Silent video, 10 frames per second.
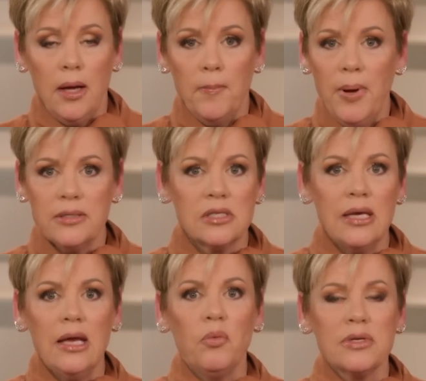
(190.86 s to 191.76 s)
But
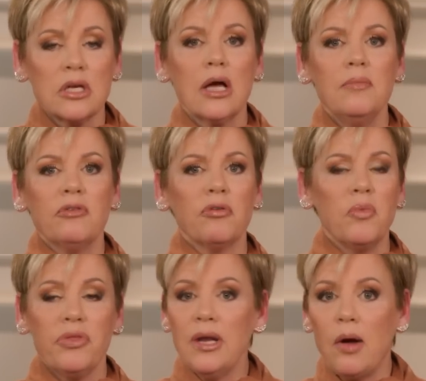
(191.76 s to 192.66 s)
see, it wasn't coming from
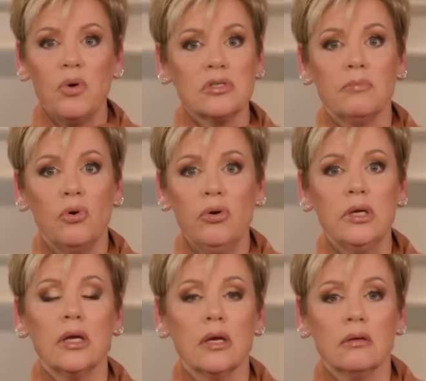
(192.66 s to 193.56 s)
within. I wasn't born
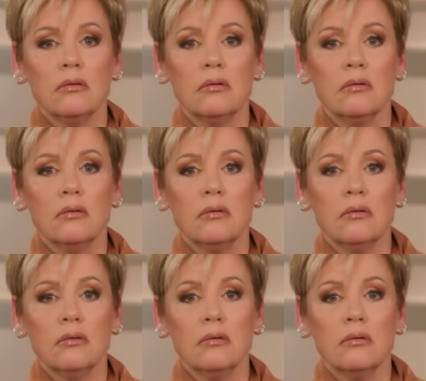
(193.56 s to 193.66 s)
again.